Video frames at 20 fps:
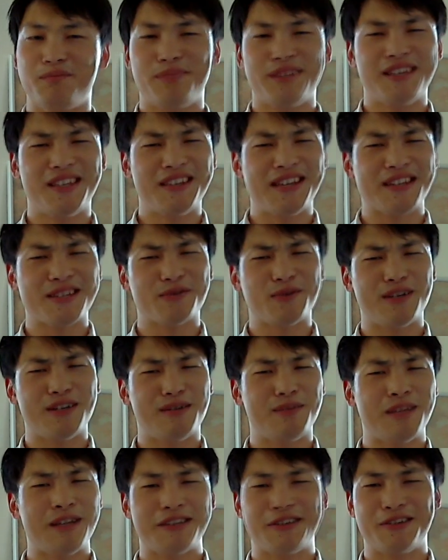But the next one,
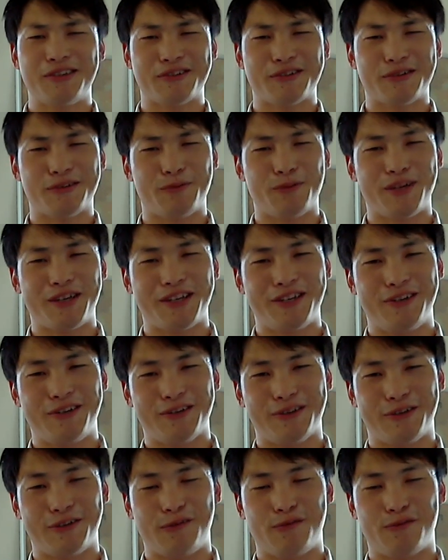I'm not too sure what you
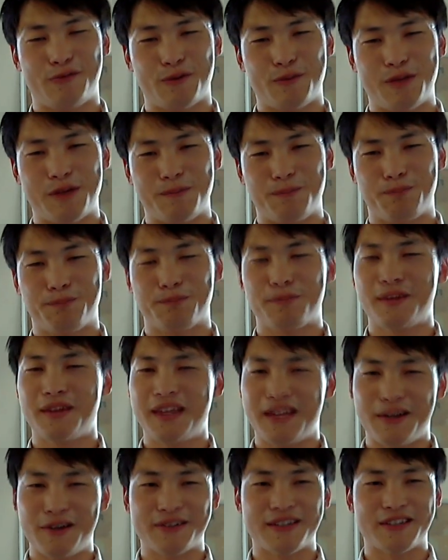could learn from it.
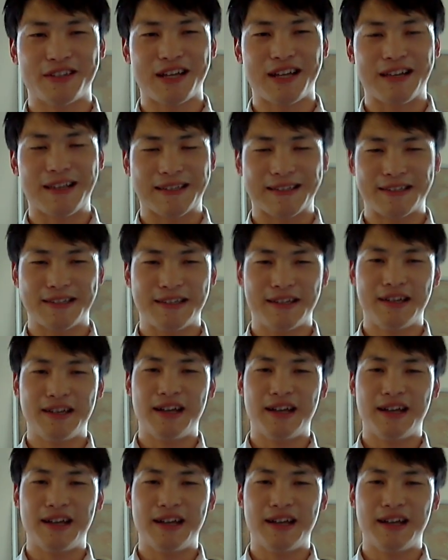Here's the challenge.